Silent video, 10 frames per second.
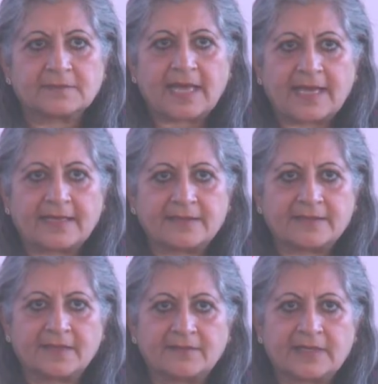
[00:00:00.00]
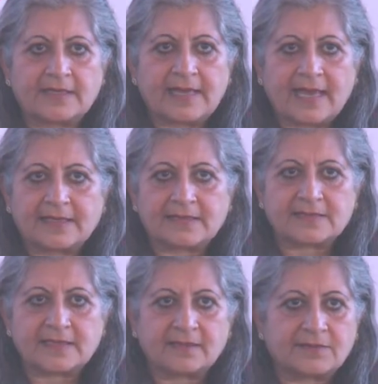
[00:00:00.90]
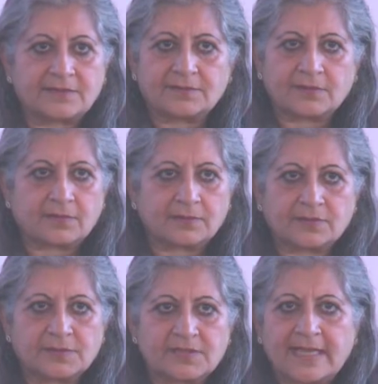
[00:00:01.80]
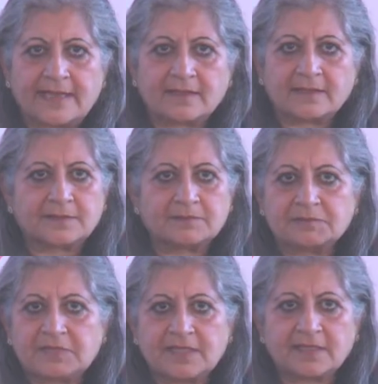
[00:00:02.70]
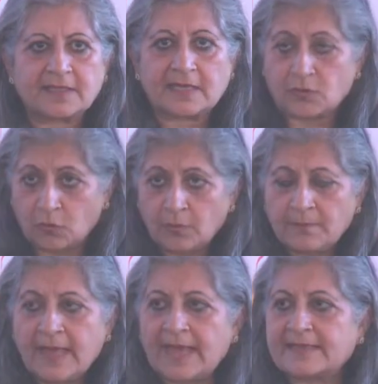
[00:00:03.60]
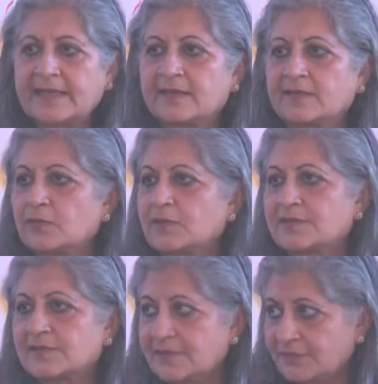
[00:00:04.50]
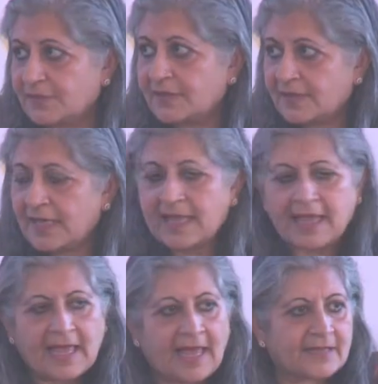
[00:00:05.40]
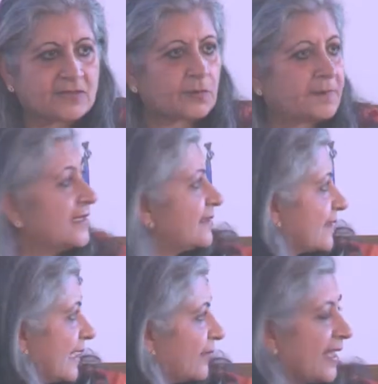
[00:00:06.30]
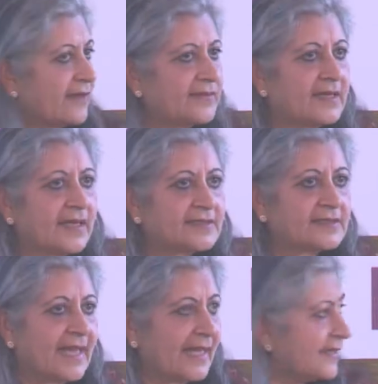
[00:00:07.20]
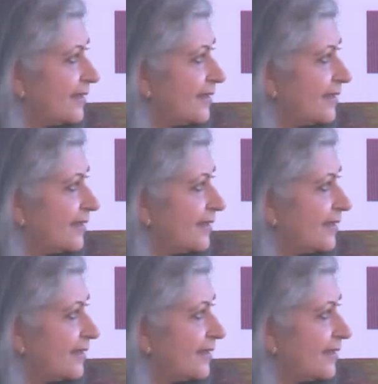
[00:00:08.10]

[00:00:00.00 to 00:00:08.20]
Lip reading: kind, they're very nice, and it was like being at home, and yet it was different. And so please, can we have the next slide?